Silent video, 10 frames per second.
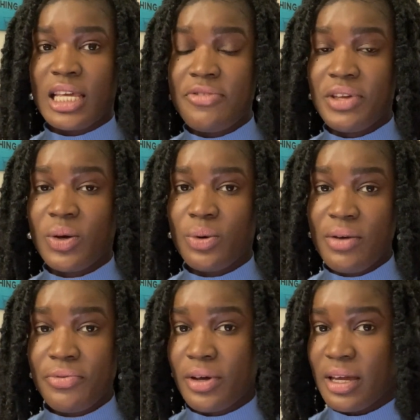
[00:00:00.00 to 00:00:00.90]
If you're
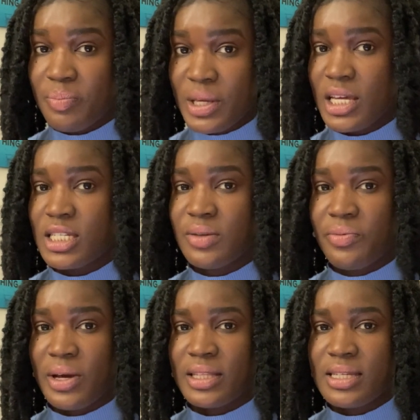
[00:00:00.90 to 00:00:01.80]
going for a PhD,
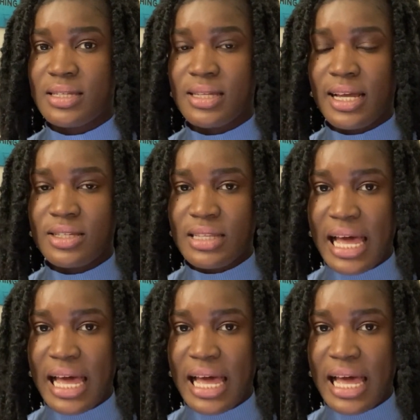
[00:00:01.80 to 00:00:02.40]
for an instance,